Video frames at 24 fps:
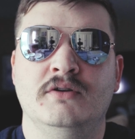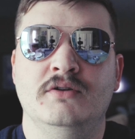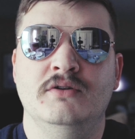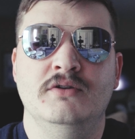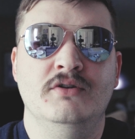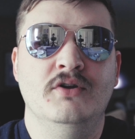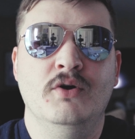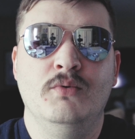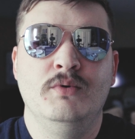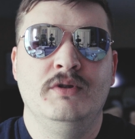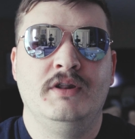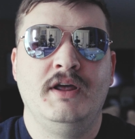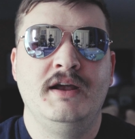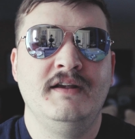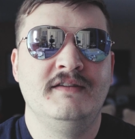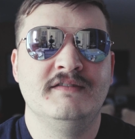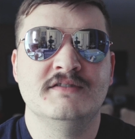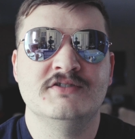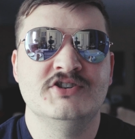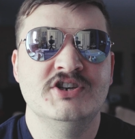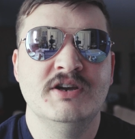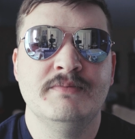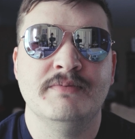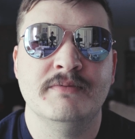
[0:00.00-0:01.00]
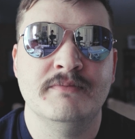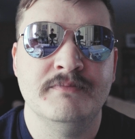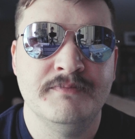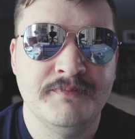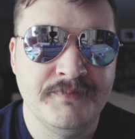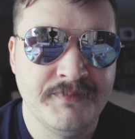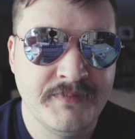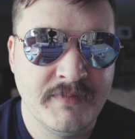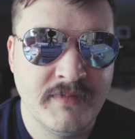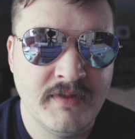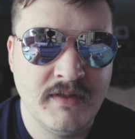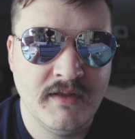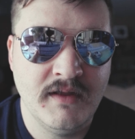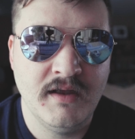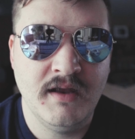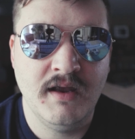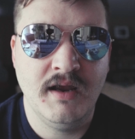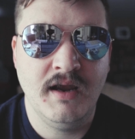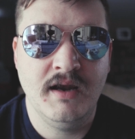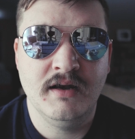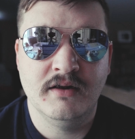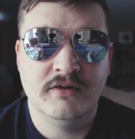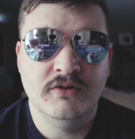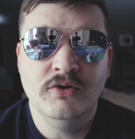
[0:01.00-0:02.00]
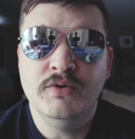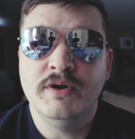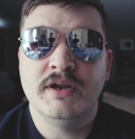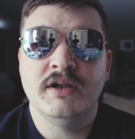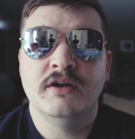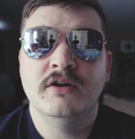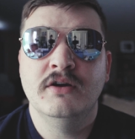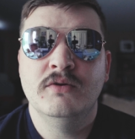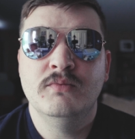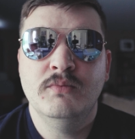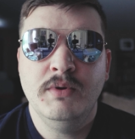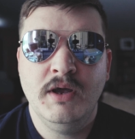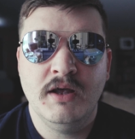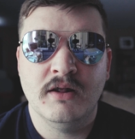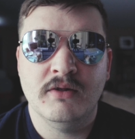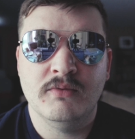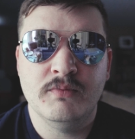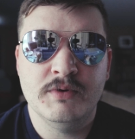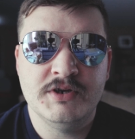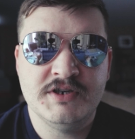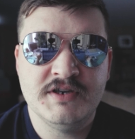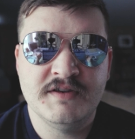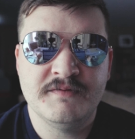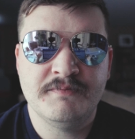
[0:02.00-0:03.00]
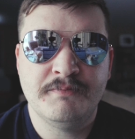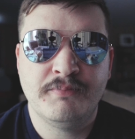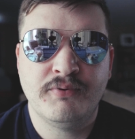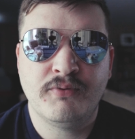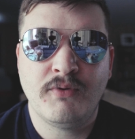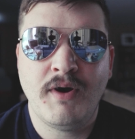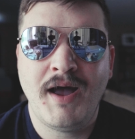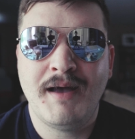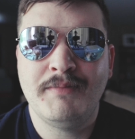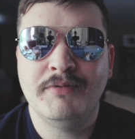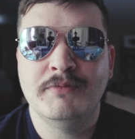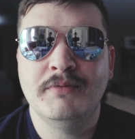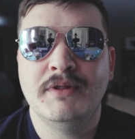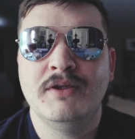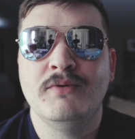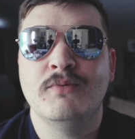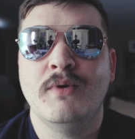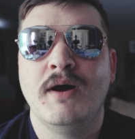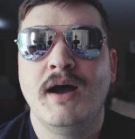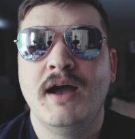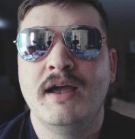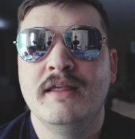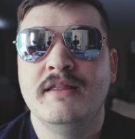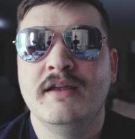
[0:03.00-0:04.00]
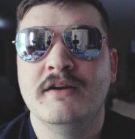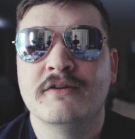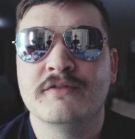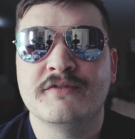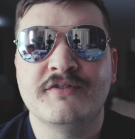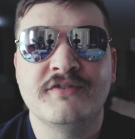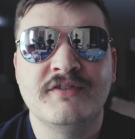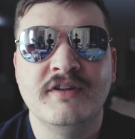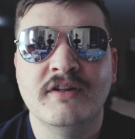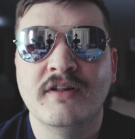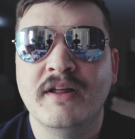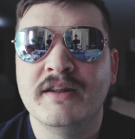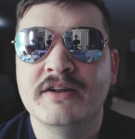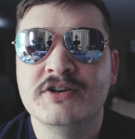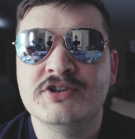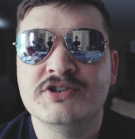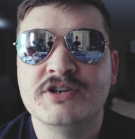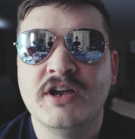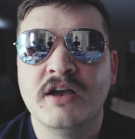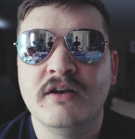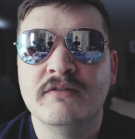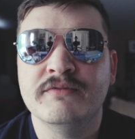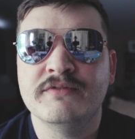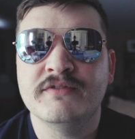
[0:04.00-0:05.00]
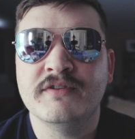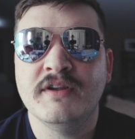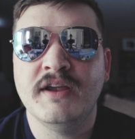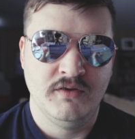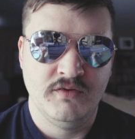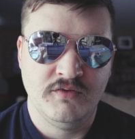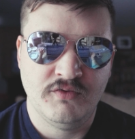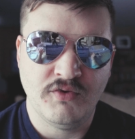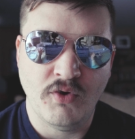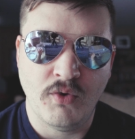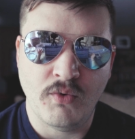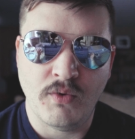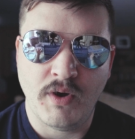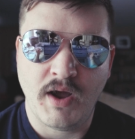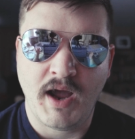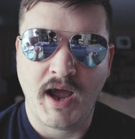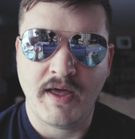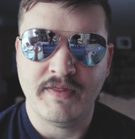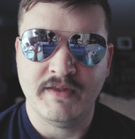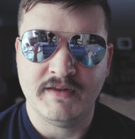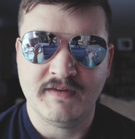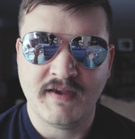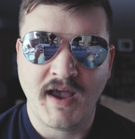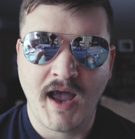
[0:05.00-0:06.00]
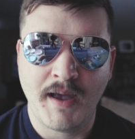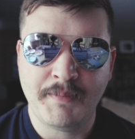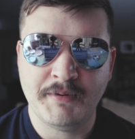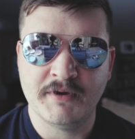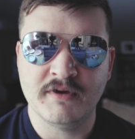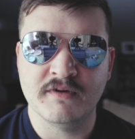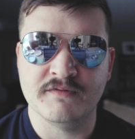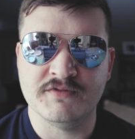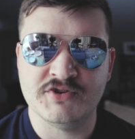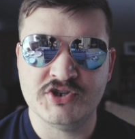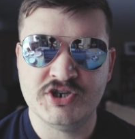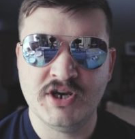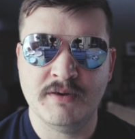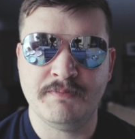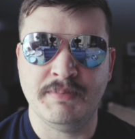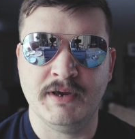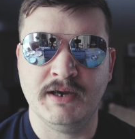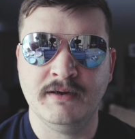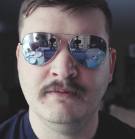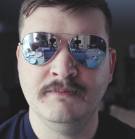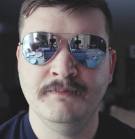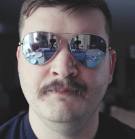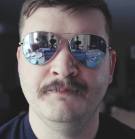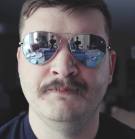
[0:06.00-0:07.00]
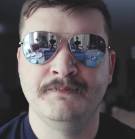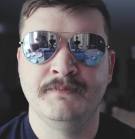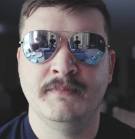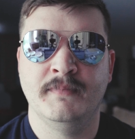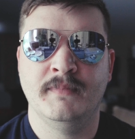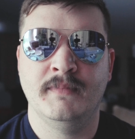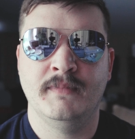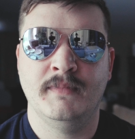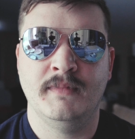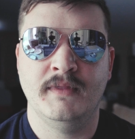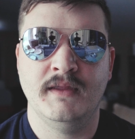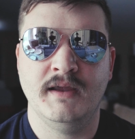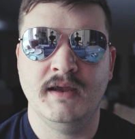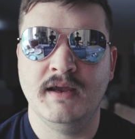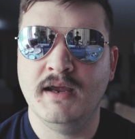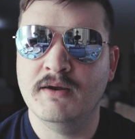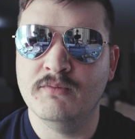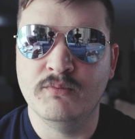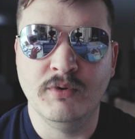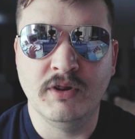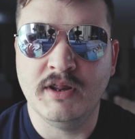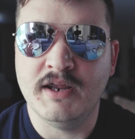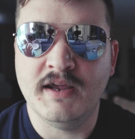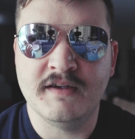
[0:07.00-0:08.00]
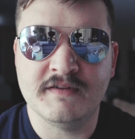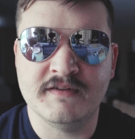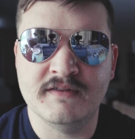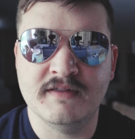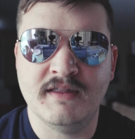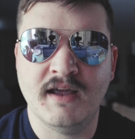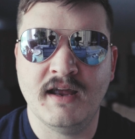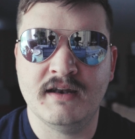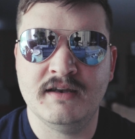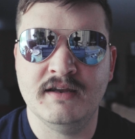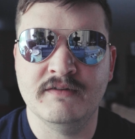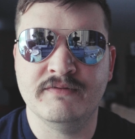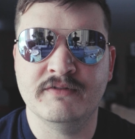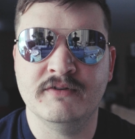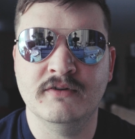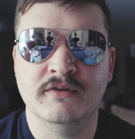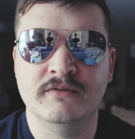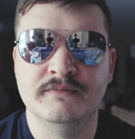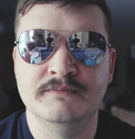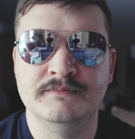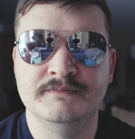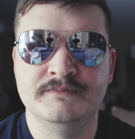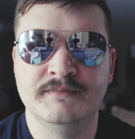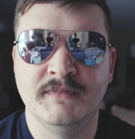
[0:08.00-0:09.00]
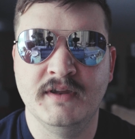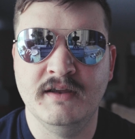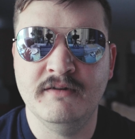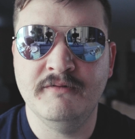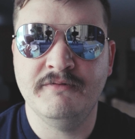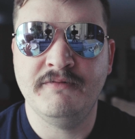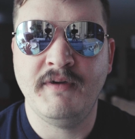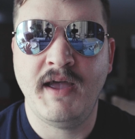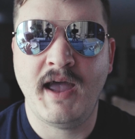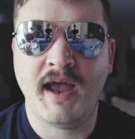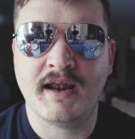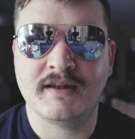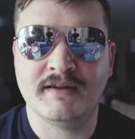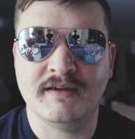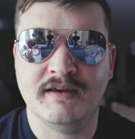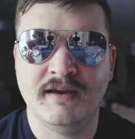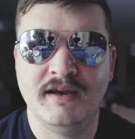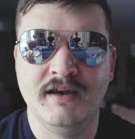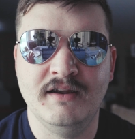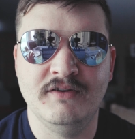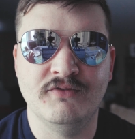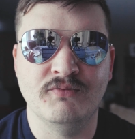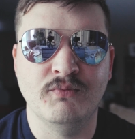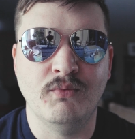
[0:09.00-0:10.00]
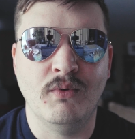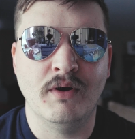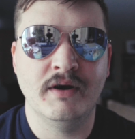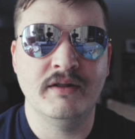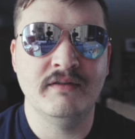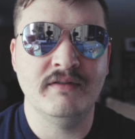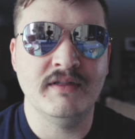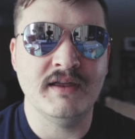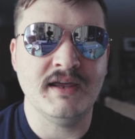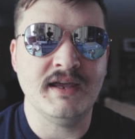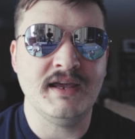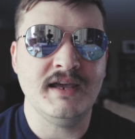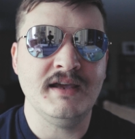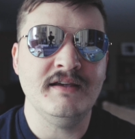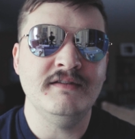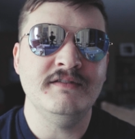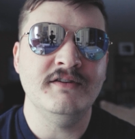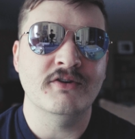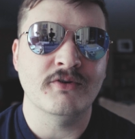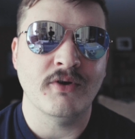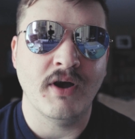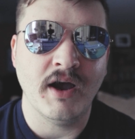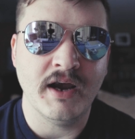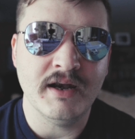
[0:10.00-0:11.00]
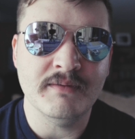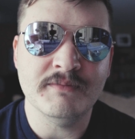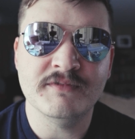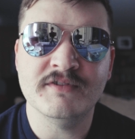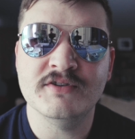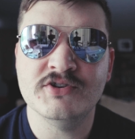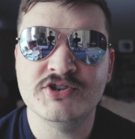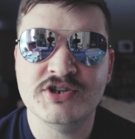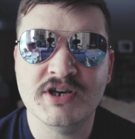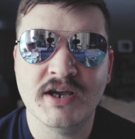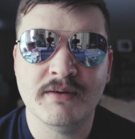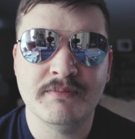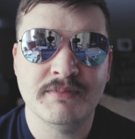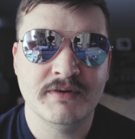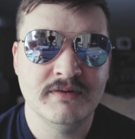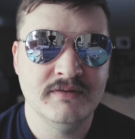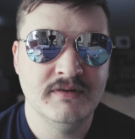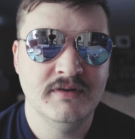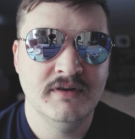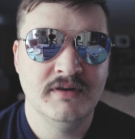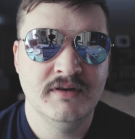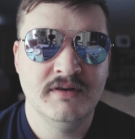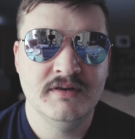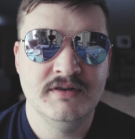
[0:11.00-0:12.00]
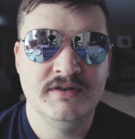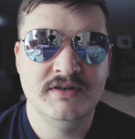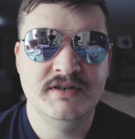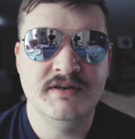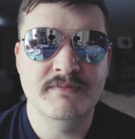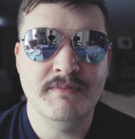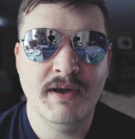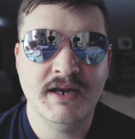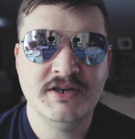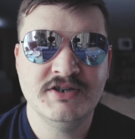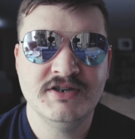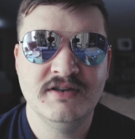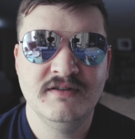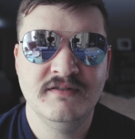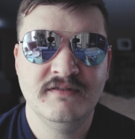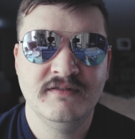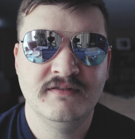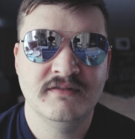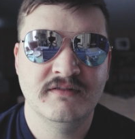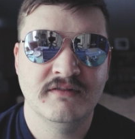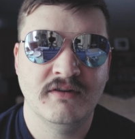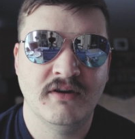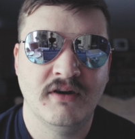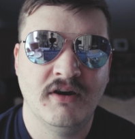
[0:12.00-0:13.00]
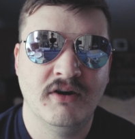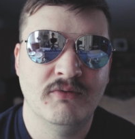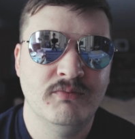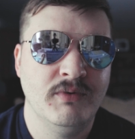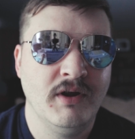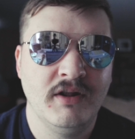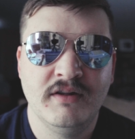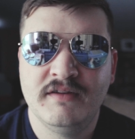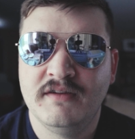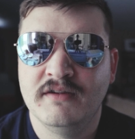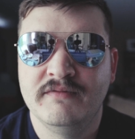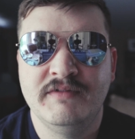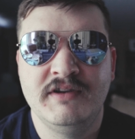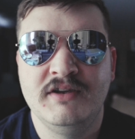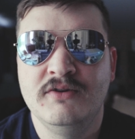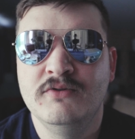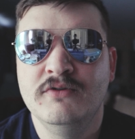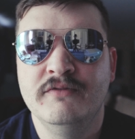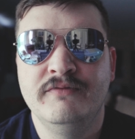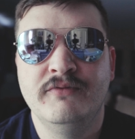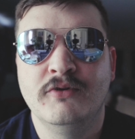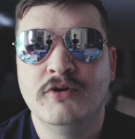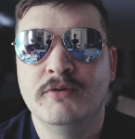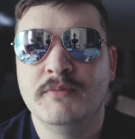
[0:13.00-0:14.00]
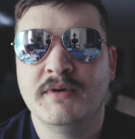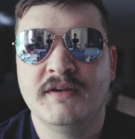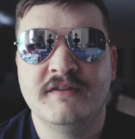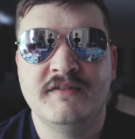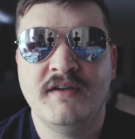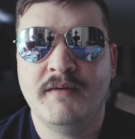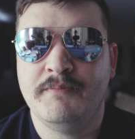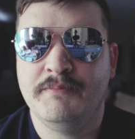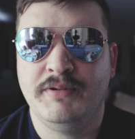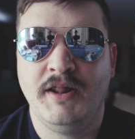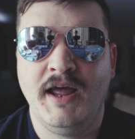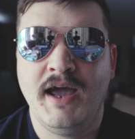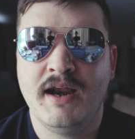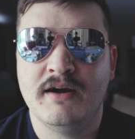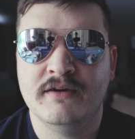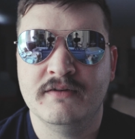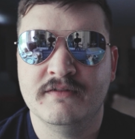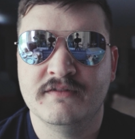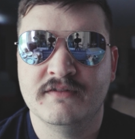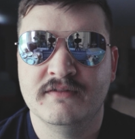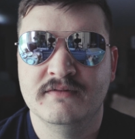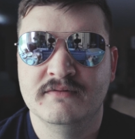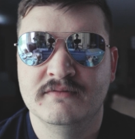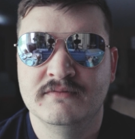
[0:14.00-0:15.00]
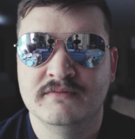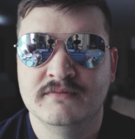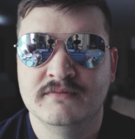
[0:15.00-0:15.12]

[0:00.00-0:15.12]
No one likes to ship them, including Goodwill, which is probably why they are still on the shelves. So, on the topic of shipping, it really isn't that difficult. In fact, it is one of the easier items to ship. Dimensions are relatively uniform except platters.